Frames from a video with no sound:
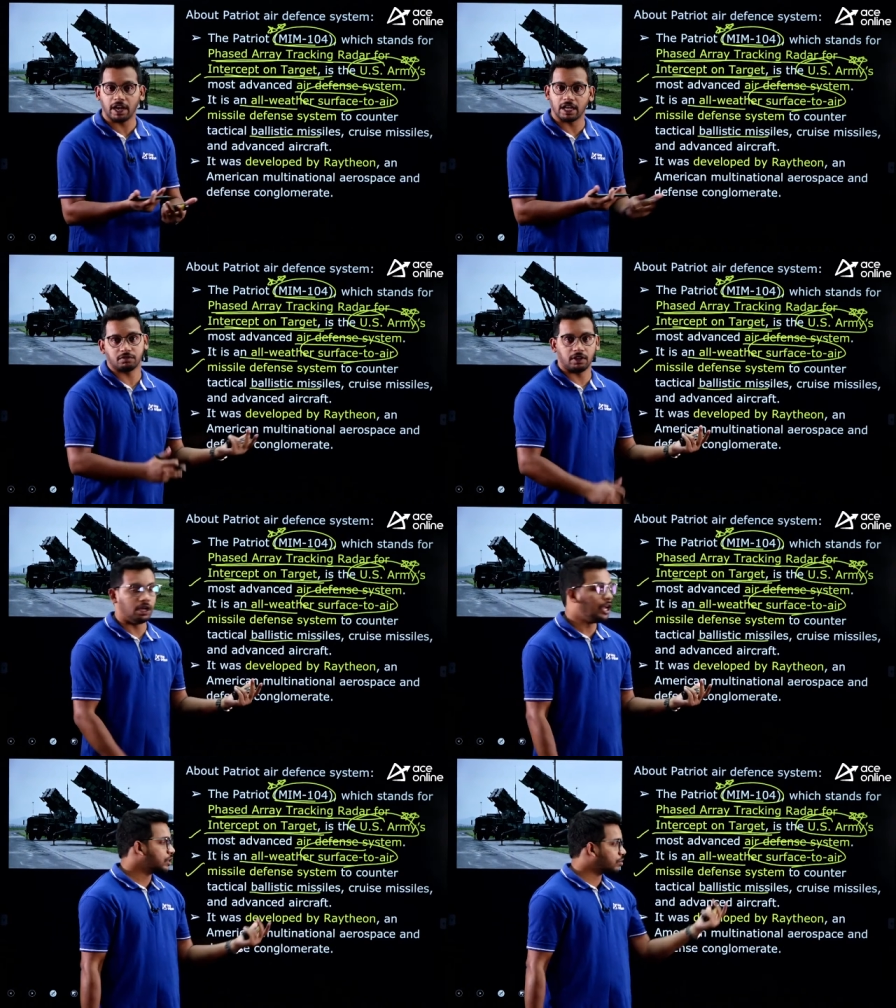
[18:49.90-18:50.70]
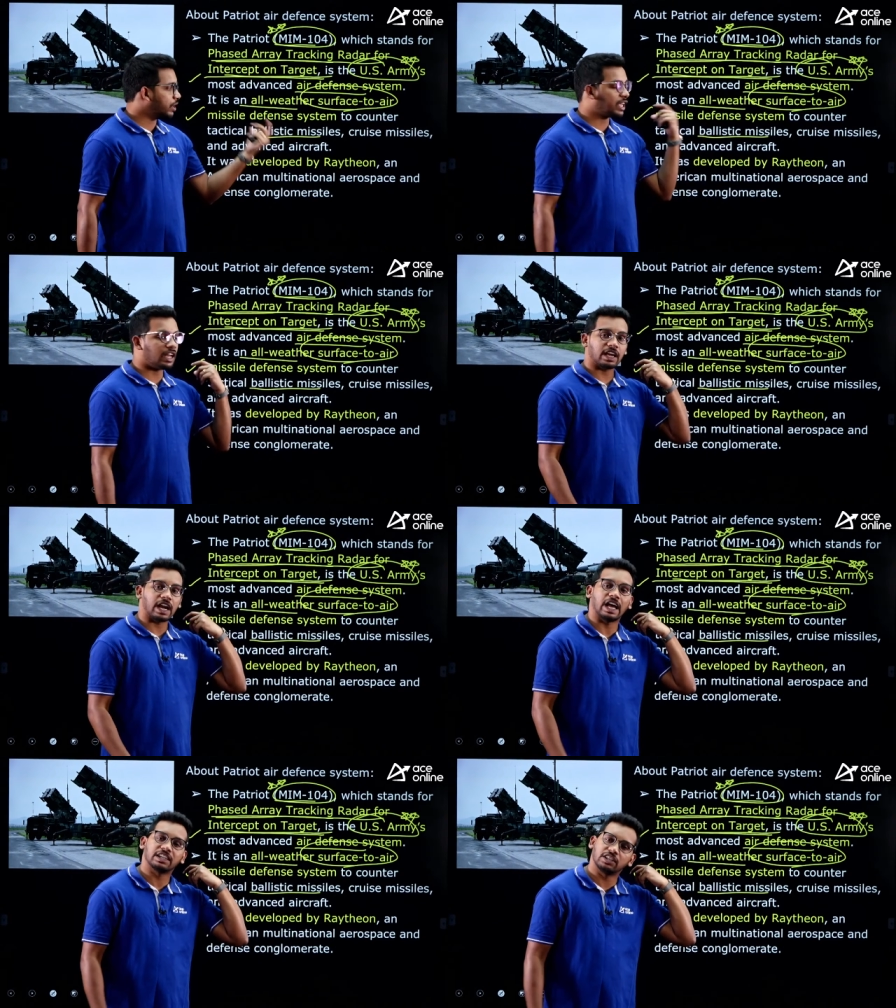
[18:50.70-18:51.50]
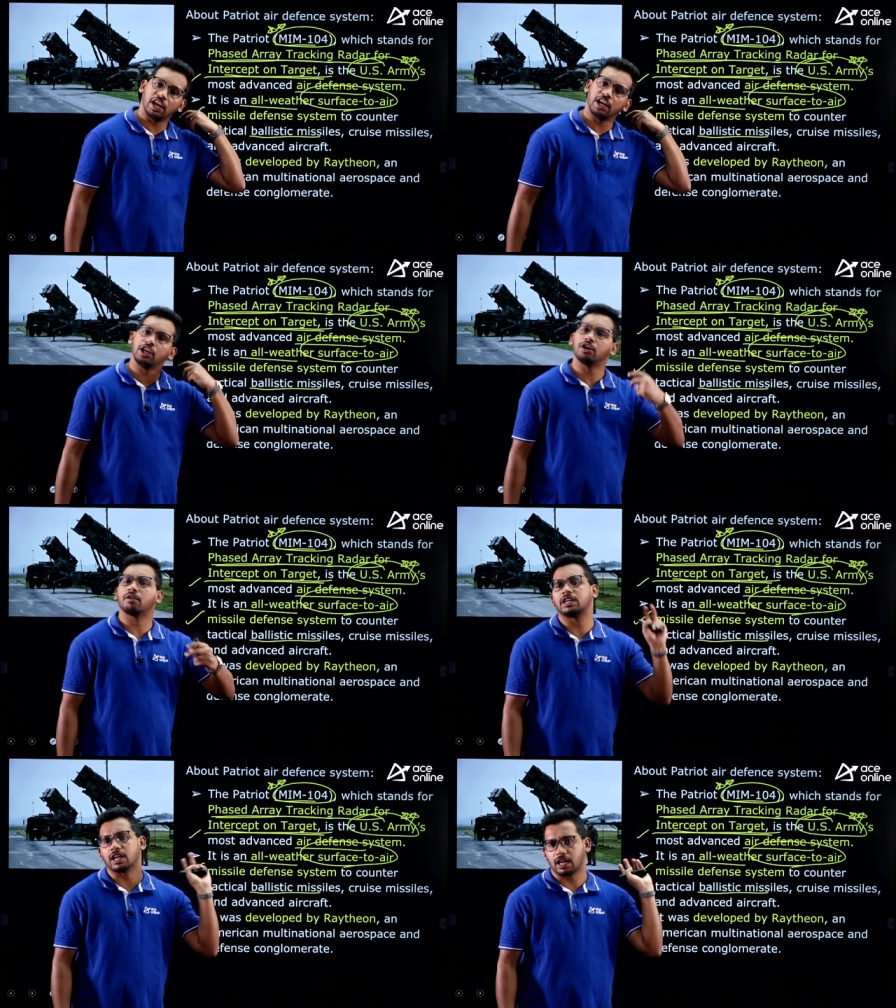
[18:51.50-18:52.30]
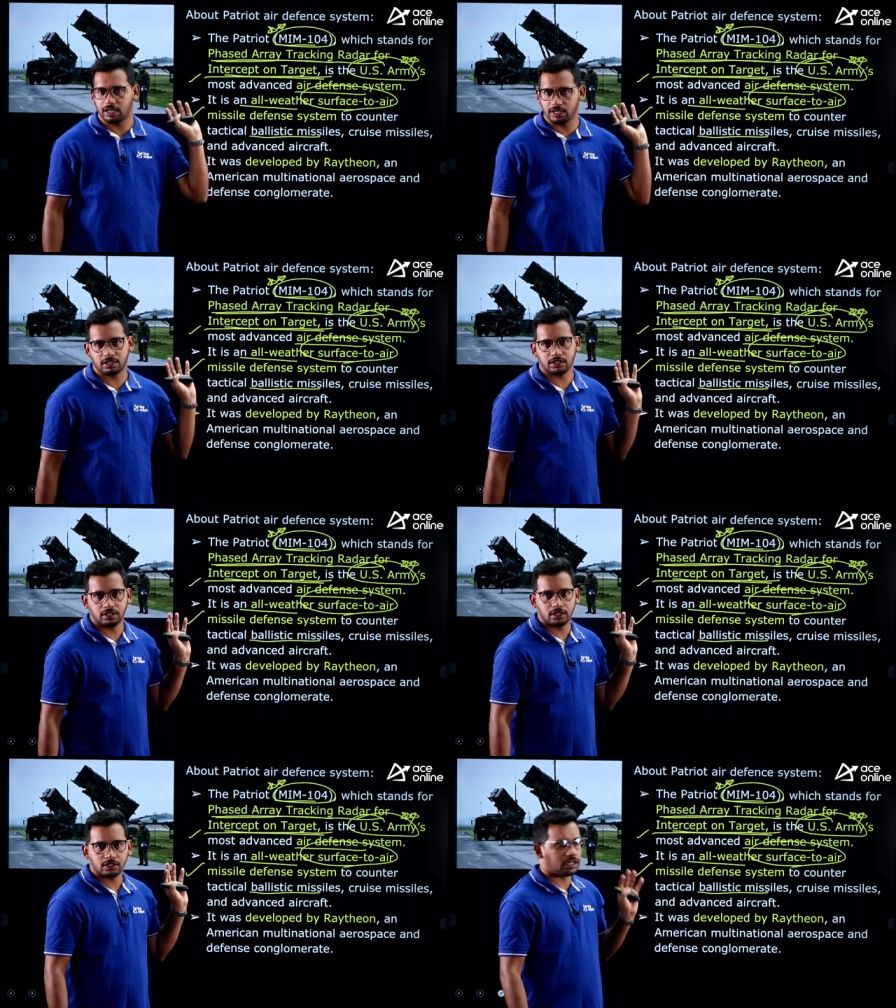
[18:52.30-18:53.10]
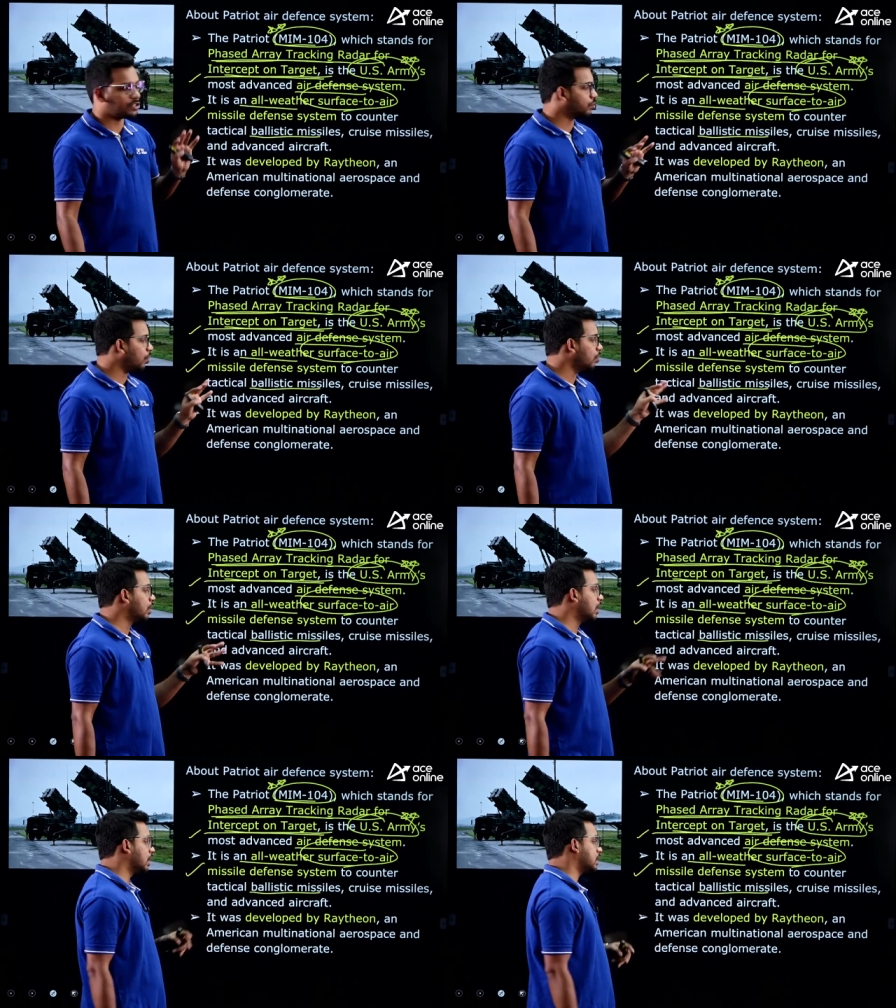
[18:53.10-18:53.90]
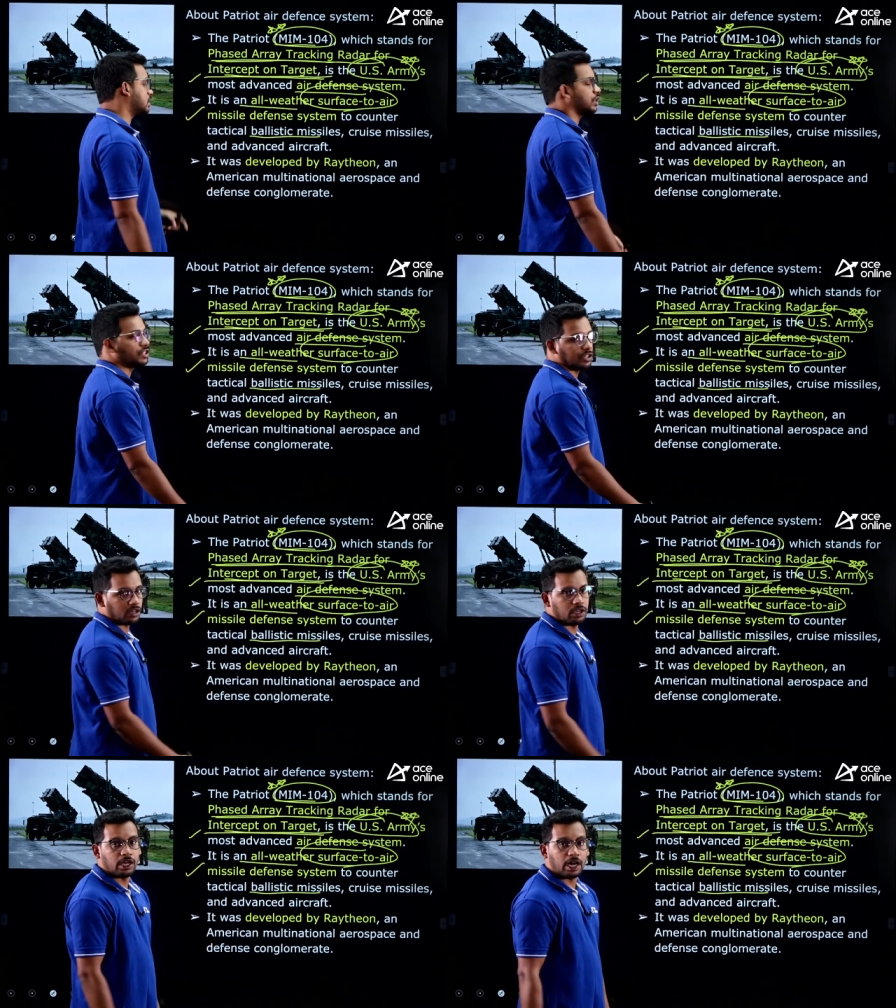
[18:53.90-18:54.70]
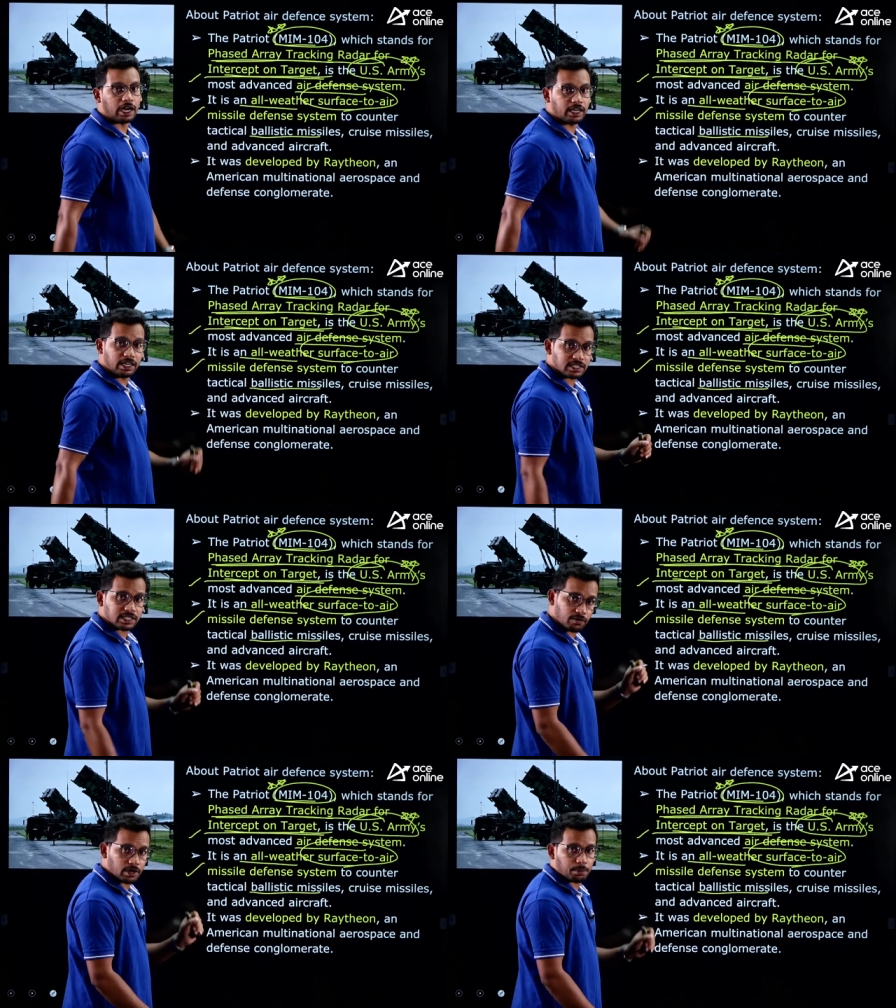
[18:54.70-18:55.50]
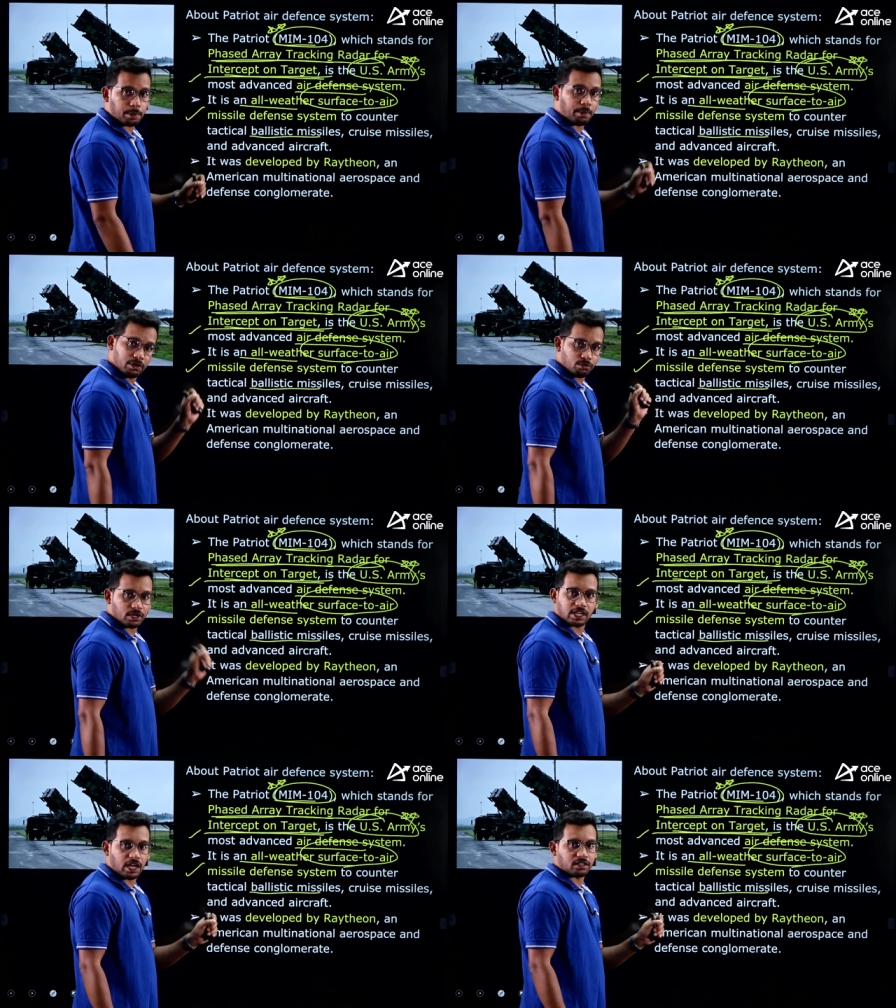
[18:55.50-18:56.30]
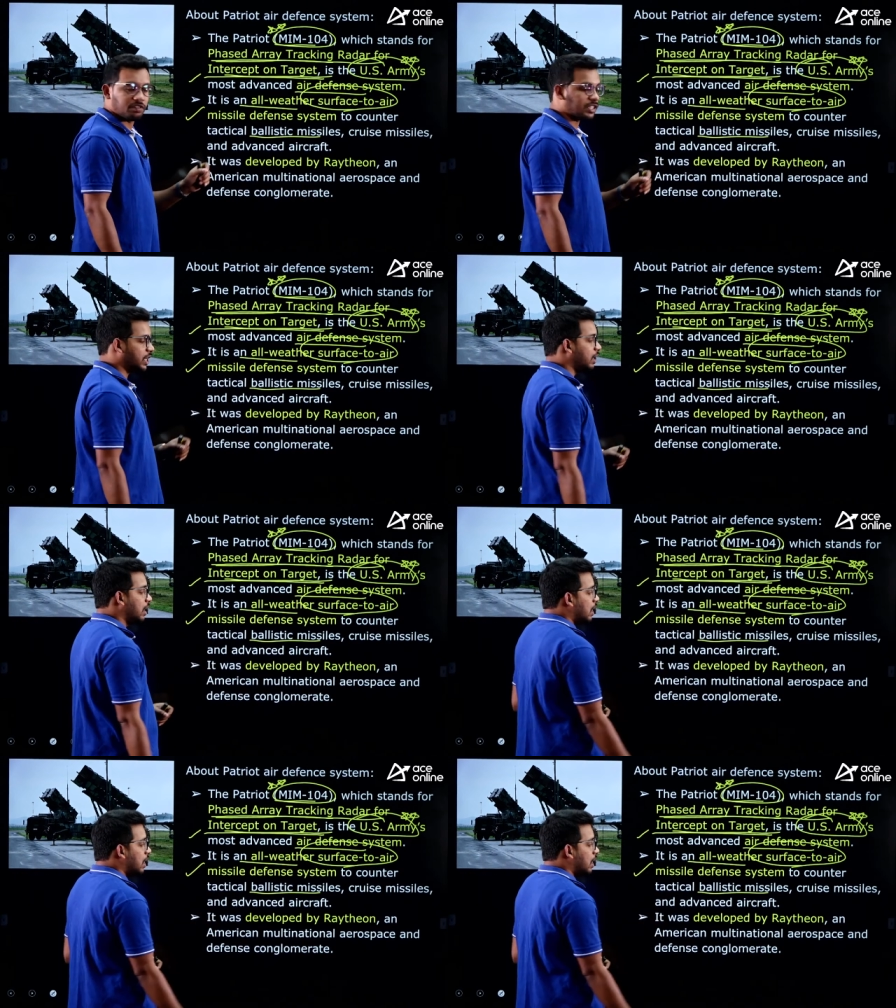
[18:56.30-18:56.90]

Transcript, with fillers: as well. So, it can crash any of the targets. There is no restriction and it is developed by USA as we said